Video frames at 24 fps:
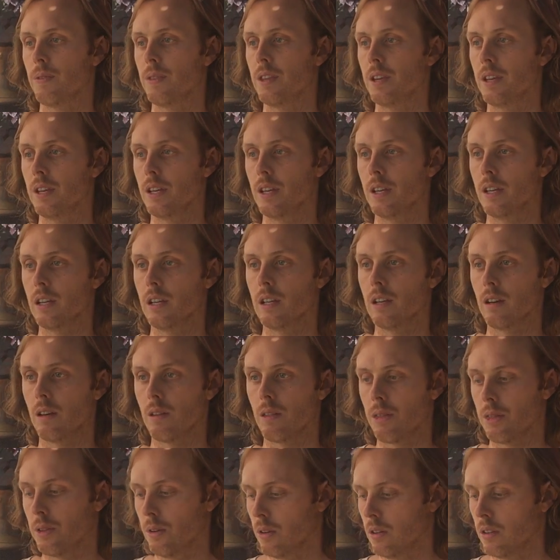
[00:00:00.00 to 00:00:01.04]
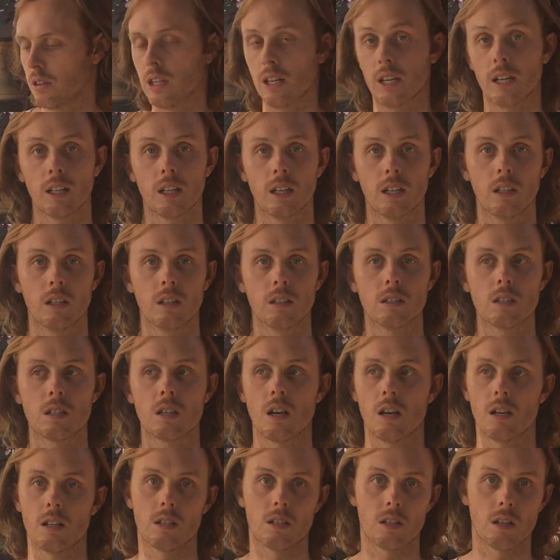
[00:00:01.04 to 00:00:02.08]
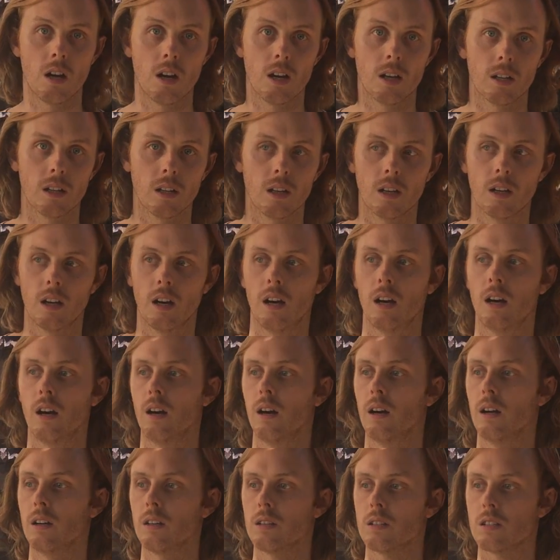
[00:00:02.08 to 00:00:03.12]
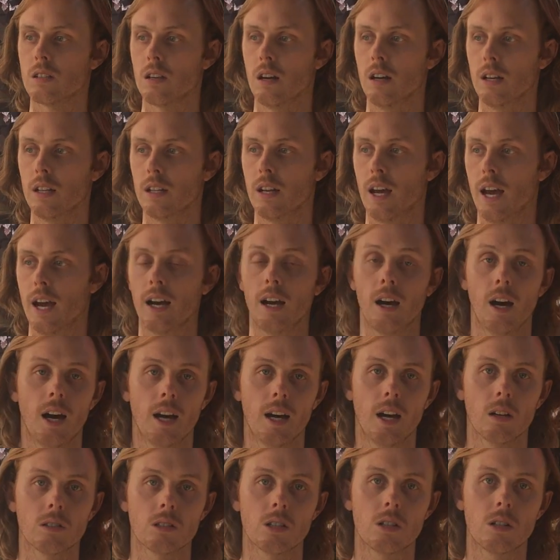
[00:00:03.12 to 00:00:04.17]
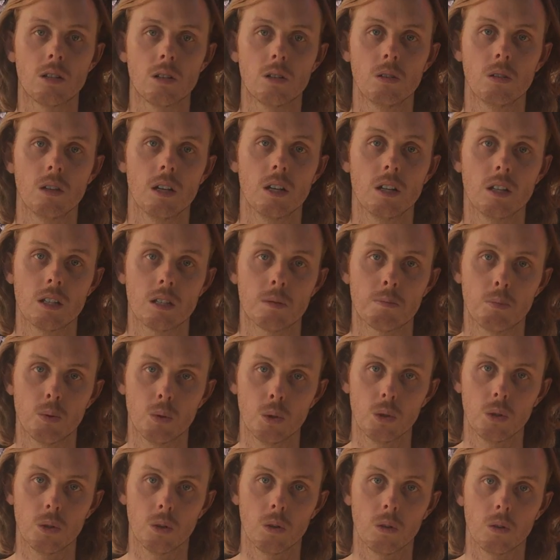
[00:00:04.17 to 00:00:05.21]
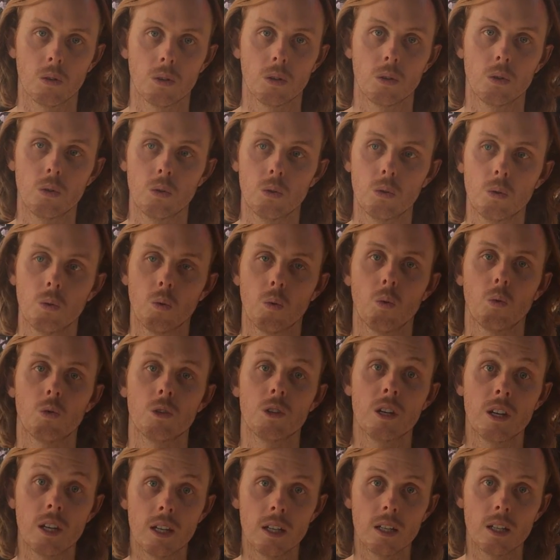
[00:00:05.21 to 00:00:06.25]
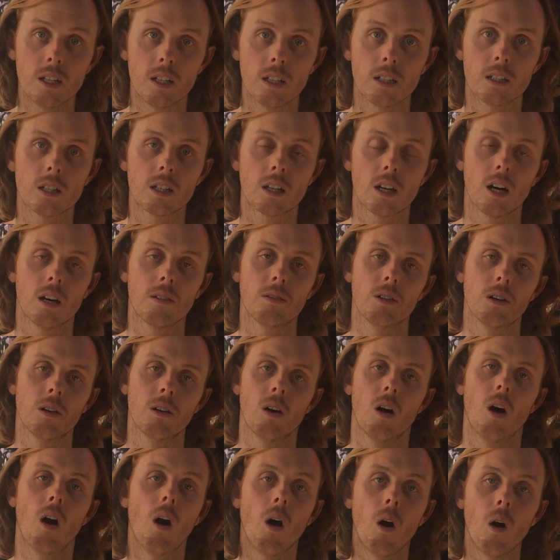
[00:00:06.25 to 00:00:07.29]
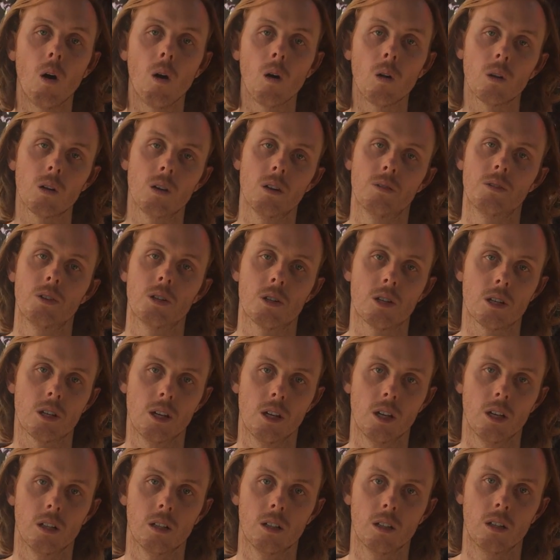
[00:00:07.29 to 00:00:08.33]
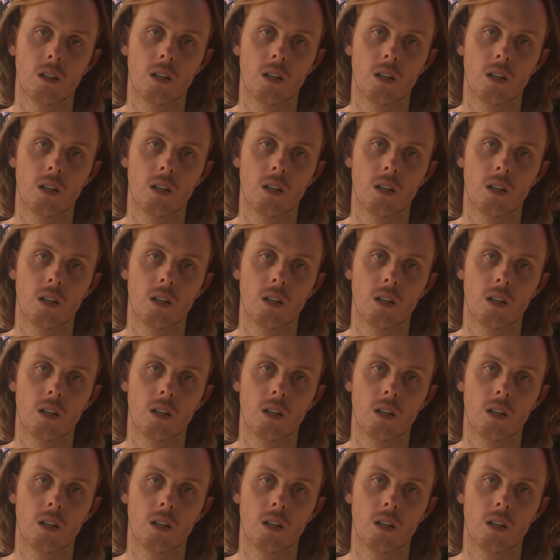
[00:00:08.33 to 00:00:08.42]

The third thing is sun. Sun at high altitude is brutal. You need to cover all of your skin.